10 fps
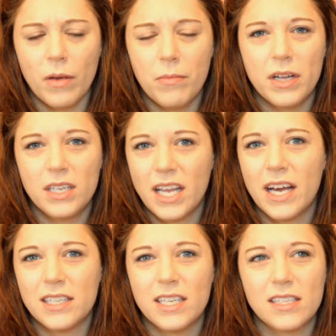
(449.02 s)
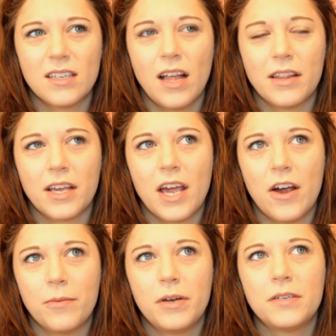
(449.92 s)
But yeah, it tastes a lot like
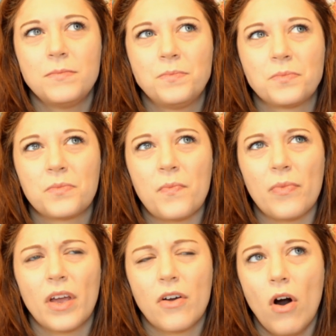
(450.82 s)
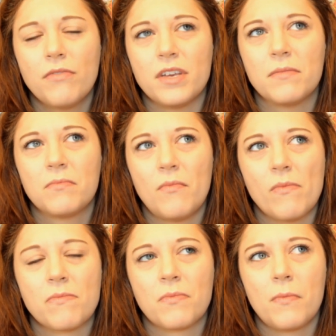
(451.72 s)
caramel and coffee.
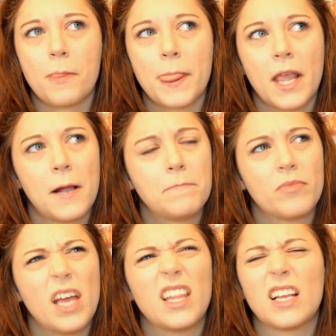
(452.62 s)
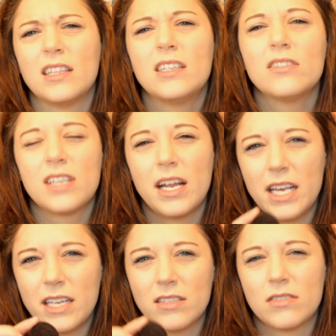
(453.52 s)
And like a little
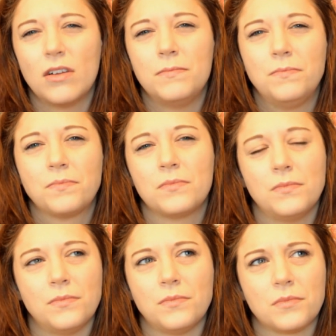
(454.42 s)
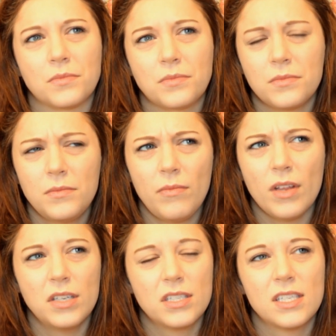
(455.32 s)
tiny hint of salt.
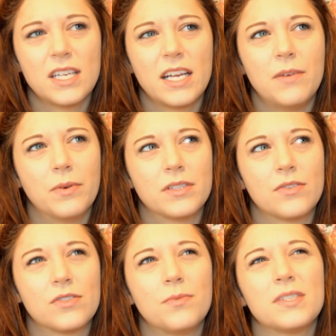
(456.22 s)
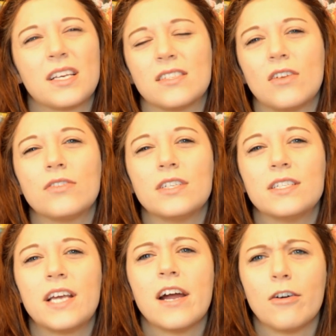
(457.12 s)
Just a tiny one. So it's almost like a
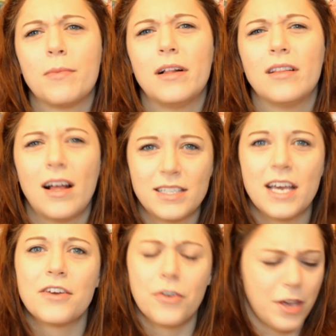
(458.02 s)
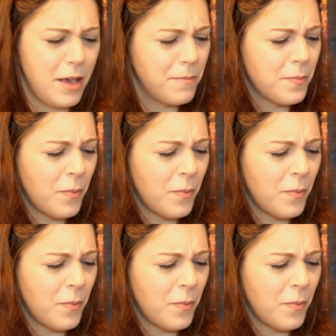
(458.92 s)
salted caramel latte cookie.